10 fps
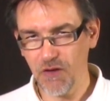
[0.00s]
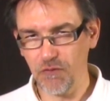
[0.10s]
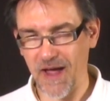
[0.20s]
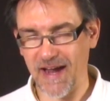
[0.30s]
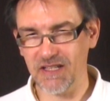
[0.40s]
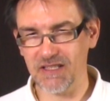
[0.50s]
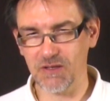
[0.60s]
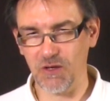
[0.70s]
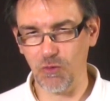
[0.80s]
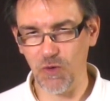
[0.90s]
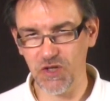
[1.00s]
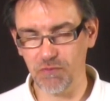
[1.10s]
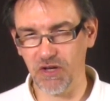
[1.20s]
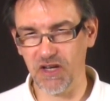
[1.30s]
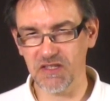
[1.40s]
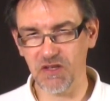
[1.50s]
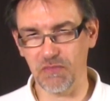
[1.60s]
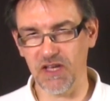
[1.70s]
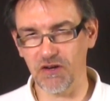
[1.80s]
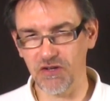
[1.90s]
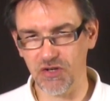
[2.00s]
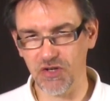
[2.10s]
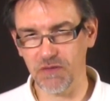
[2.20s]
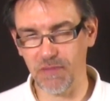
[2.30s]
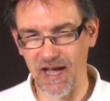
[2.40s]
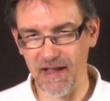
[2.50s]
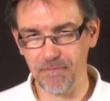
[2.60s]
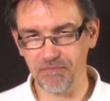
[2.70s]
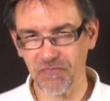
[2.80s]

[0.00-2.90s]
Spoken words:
facts which potentiometer you should buy.